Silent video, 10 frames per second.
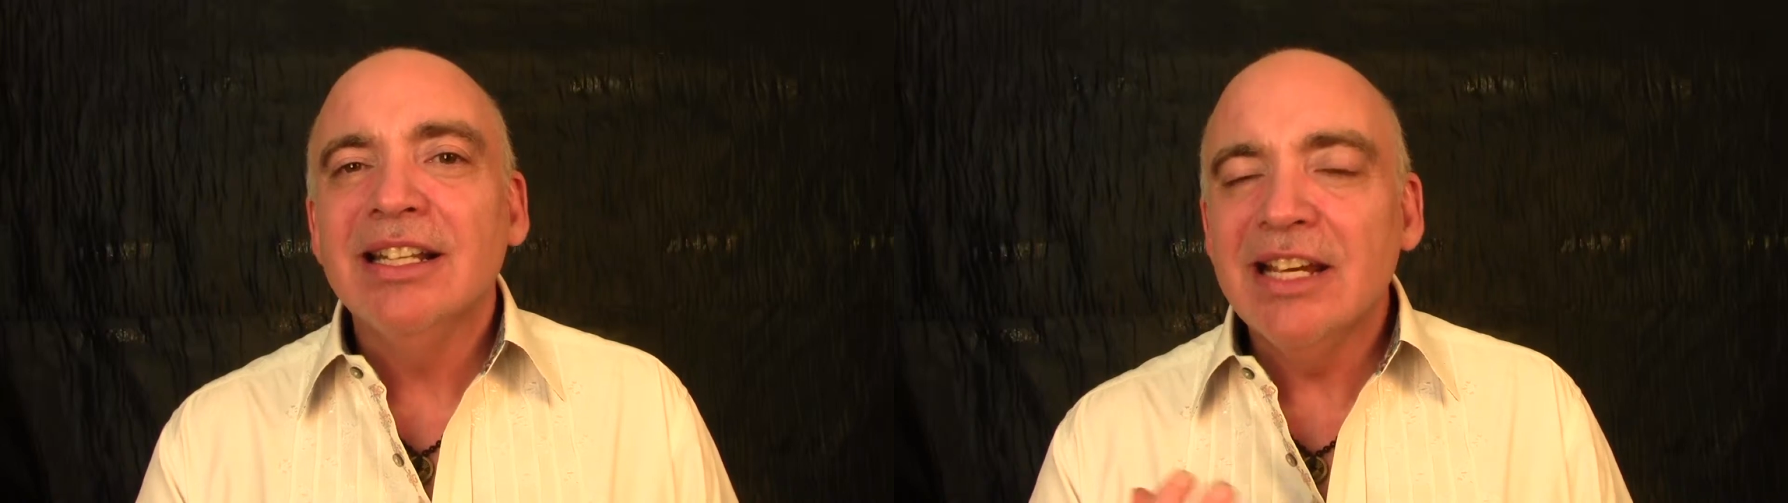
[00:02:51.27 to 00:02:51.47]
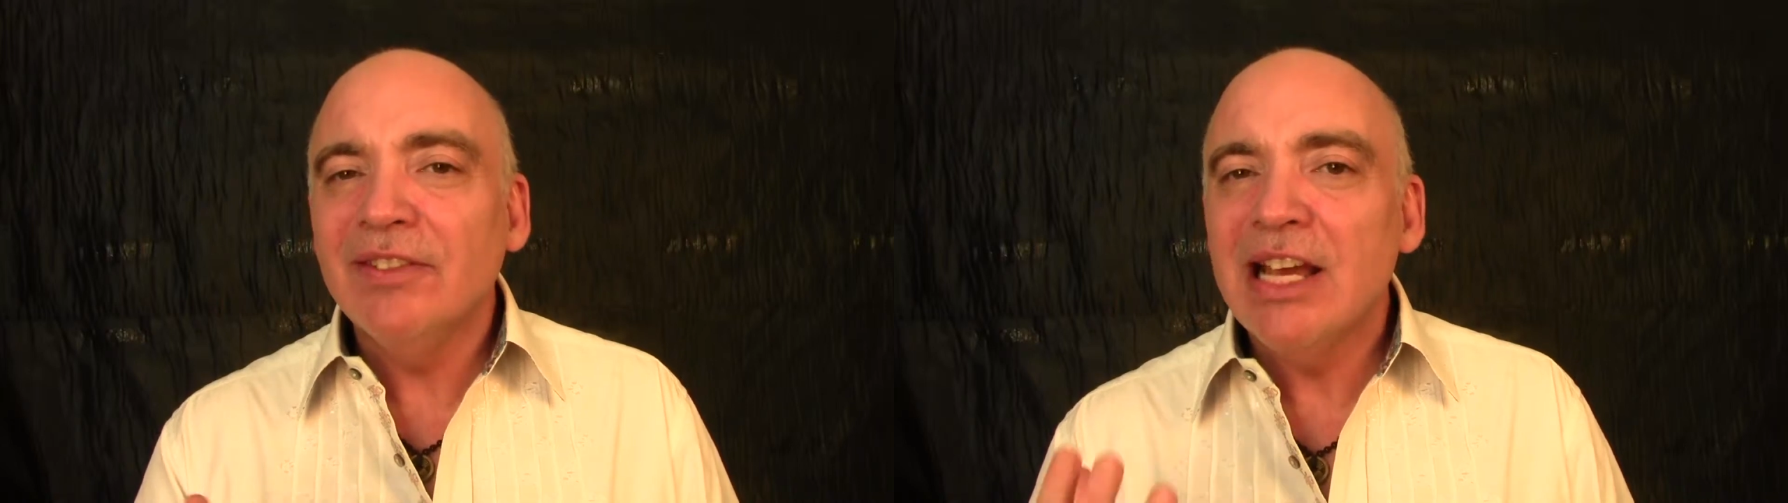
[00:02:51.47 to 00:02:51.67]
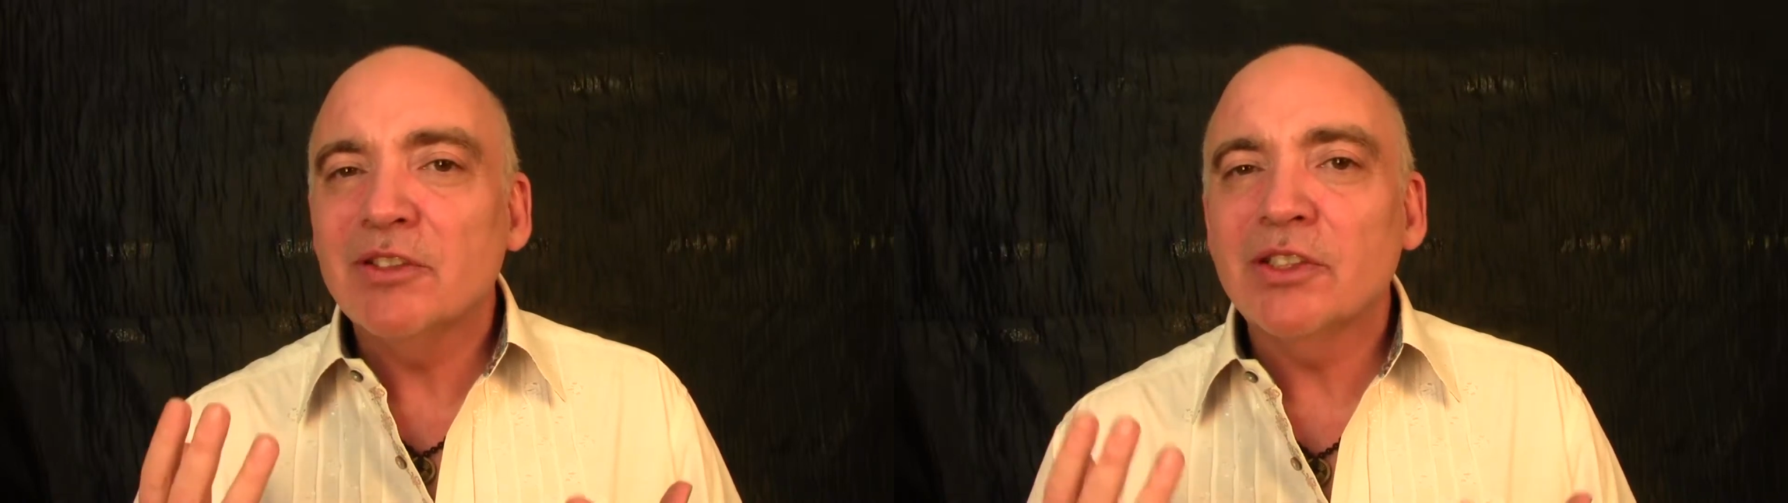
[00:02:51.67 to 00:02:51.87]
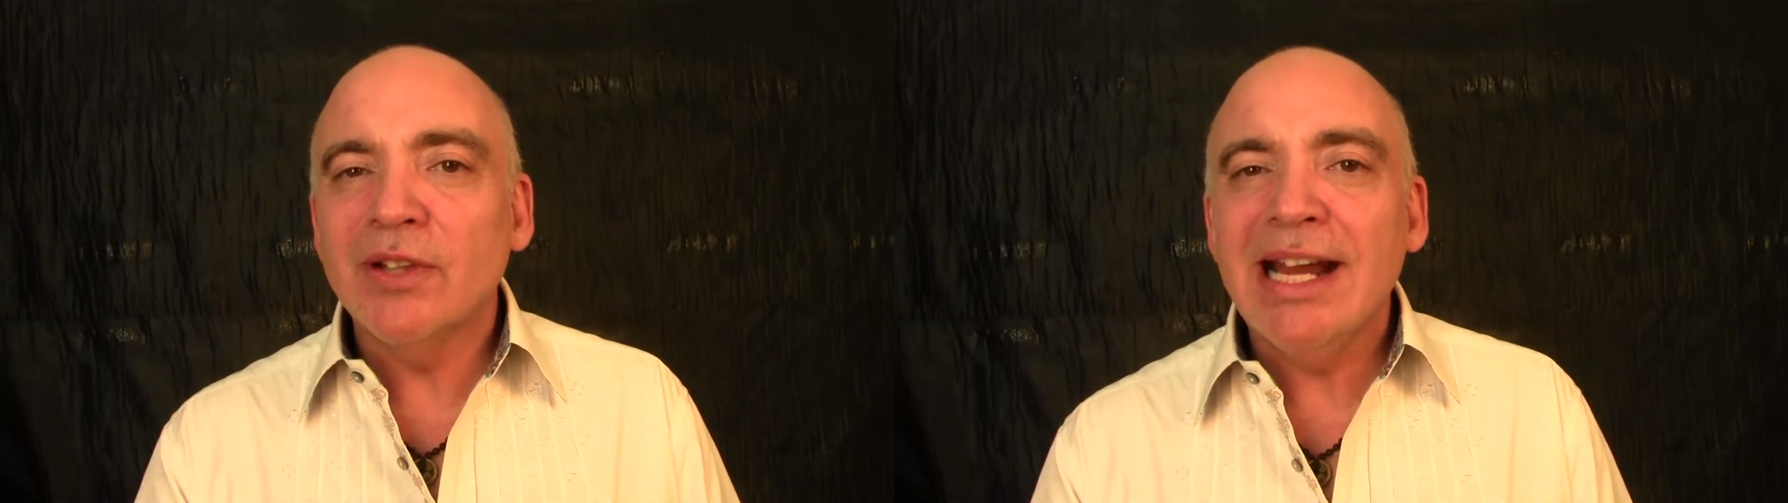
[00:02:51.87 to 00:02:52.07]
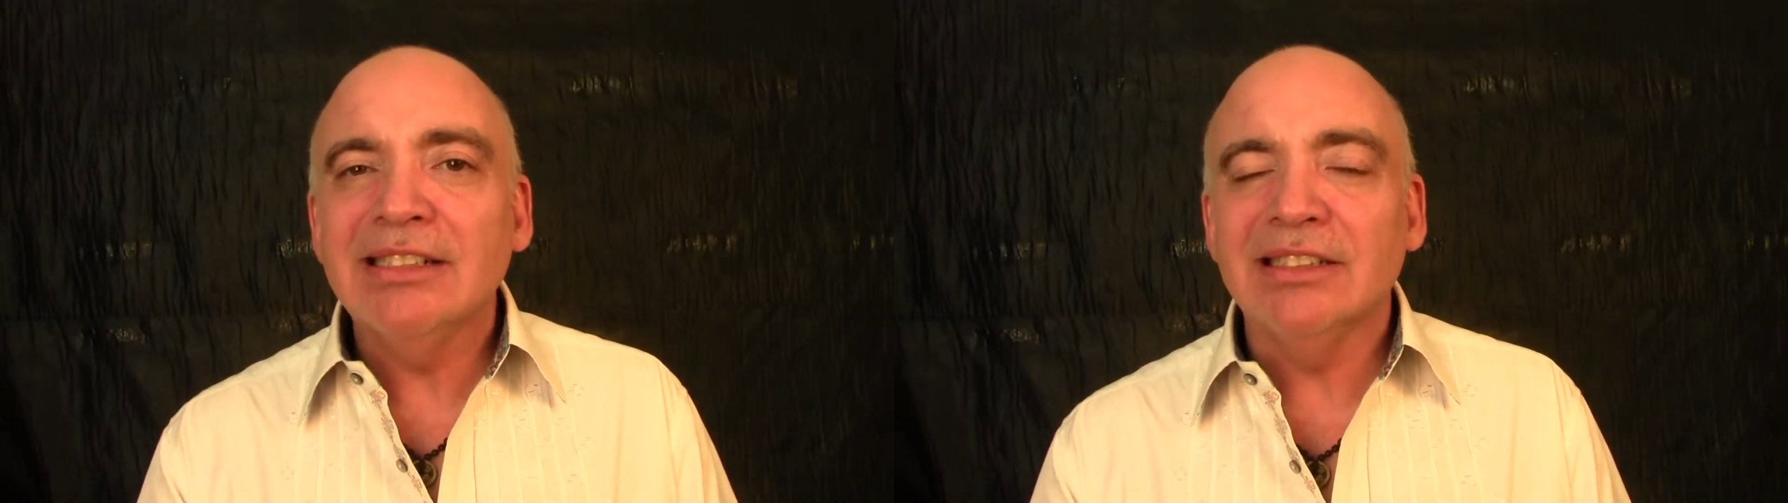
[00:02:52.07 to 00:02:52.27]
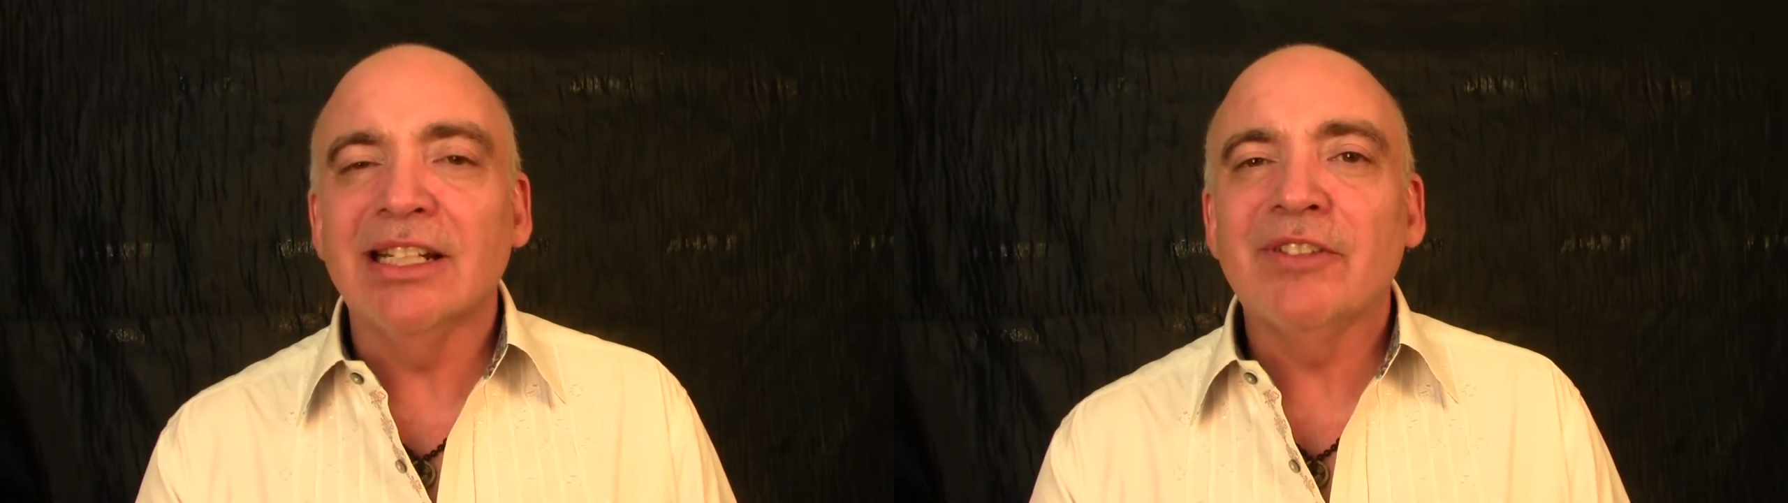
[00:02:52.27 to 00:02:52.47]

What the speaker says: you have to have strategies.